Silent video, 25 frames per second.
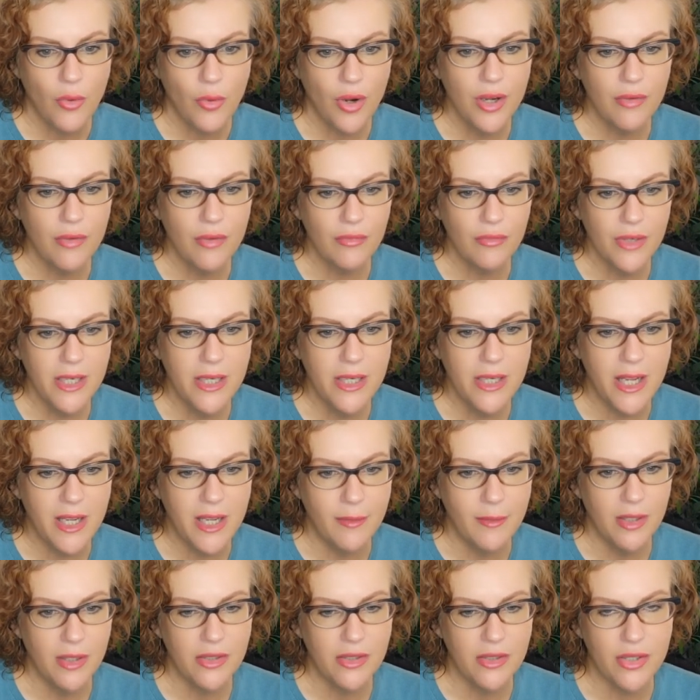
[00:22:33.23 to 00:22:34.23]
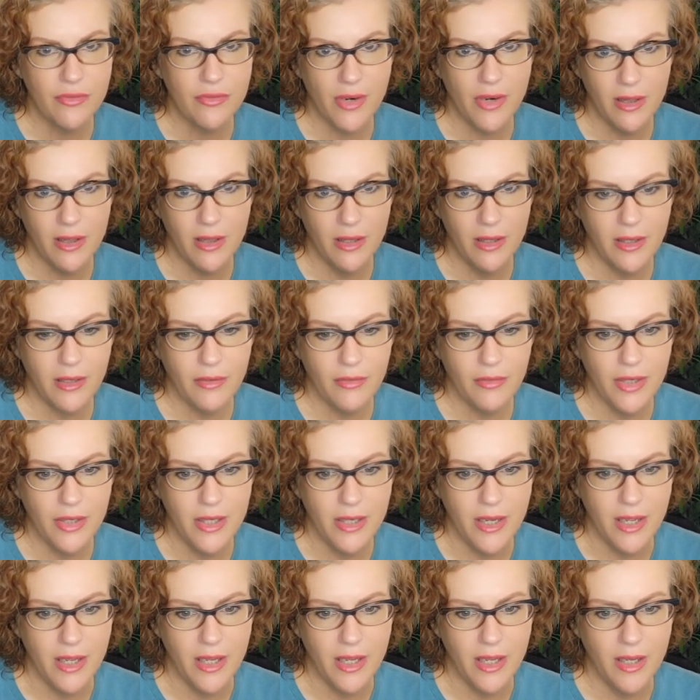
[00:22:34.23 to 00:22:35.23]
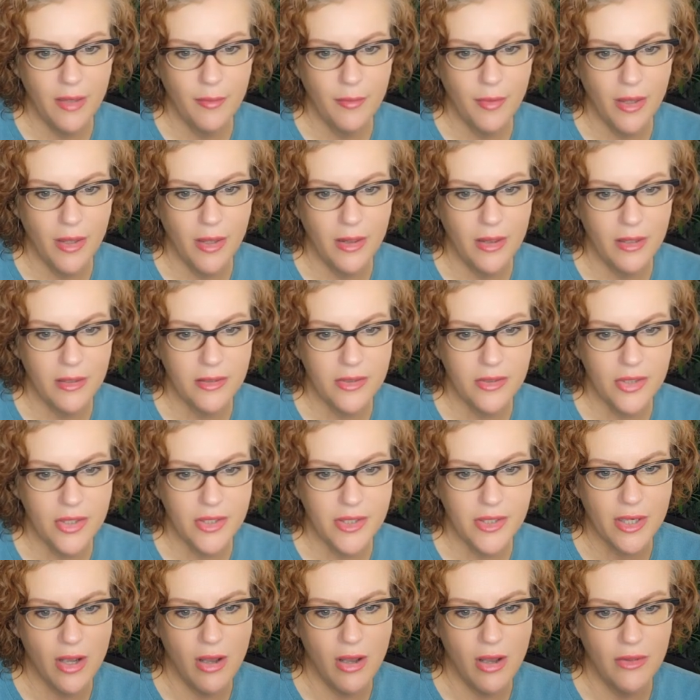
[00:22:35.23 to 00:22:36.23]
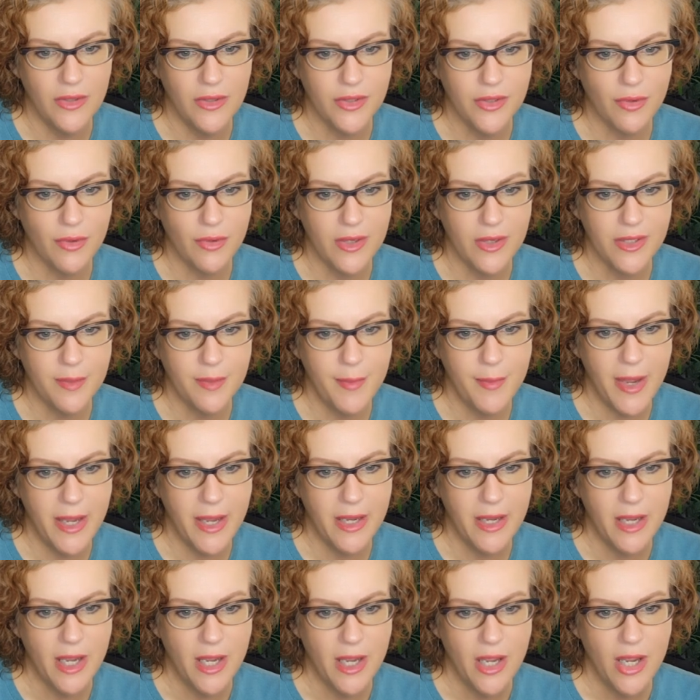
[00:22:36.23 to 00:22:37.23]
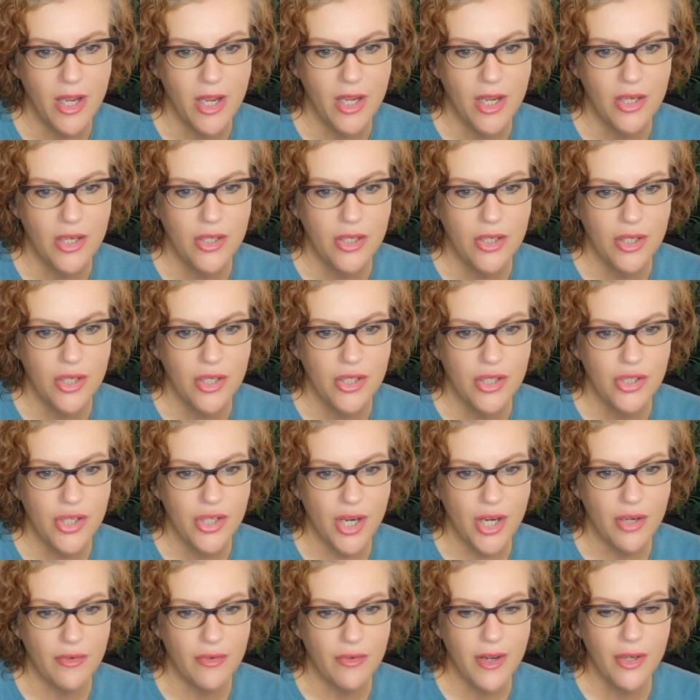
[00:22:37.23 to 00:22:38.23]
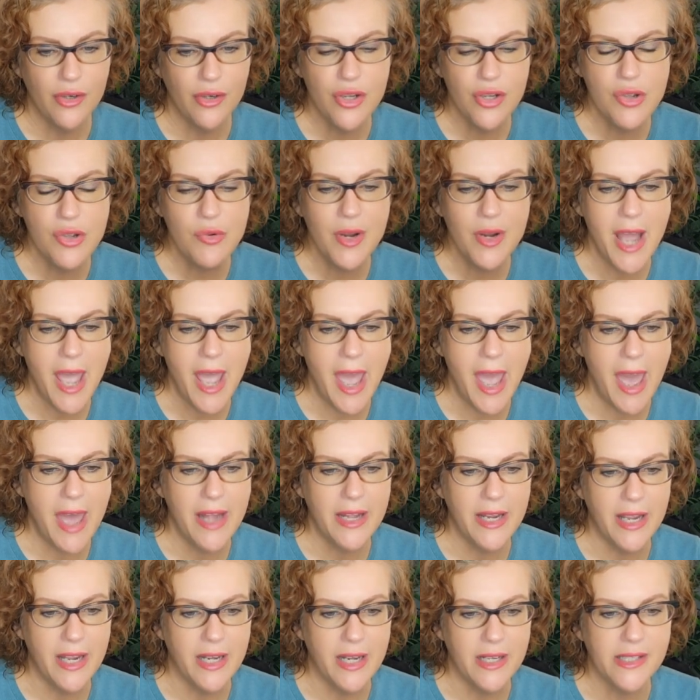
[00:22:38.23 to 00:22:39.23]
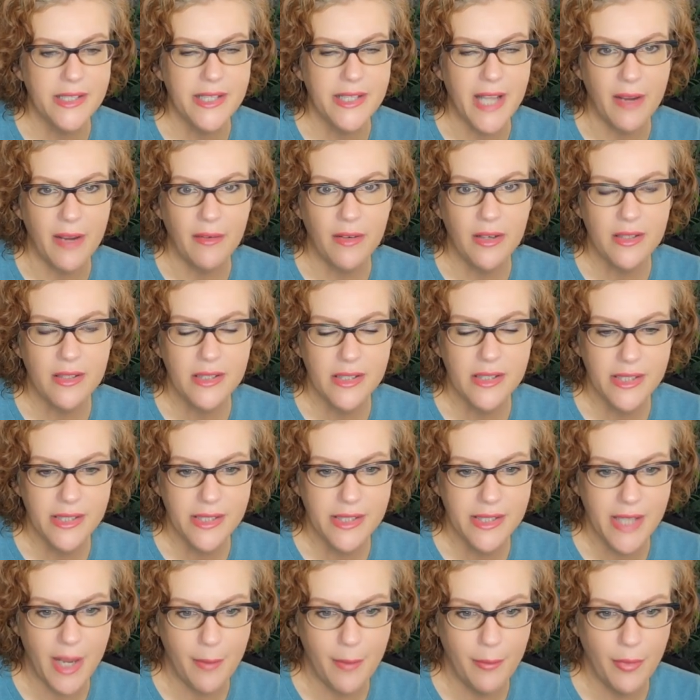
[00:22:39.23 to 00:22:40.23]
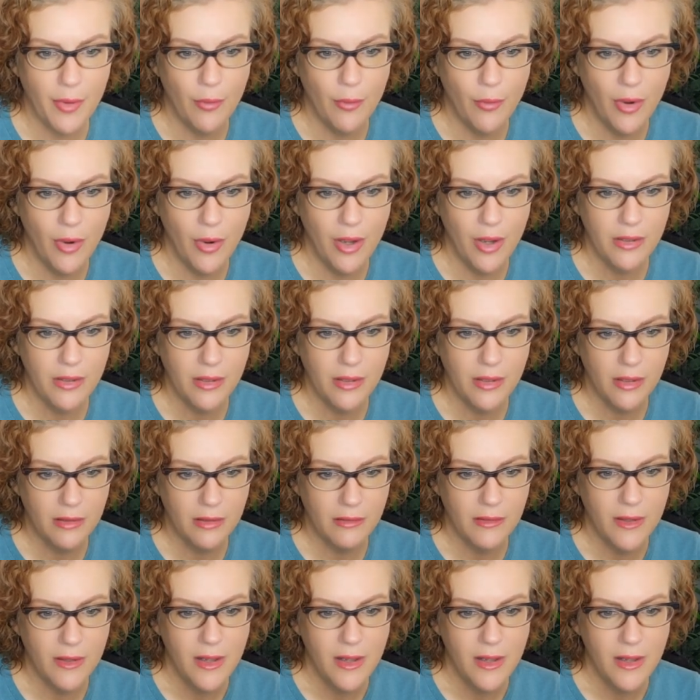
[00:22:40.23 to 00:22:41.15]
we're going to rename it. Just right click, rename, and just to call this resume generator. You can add in a separate one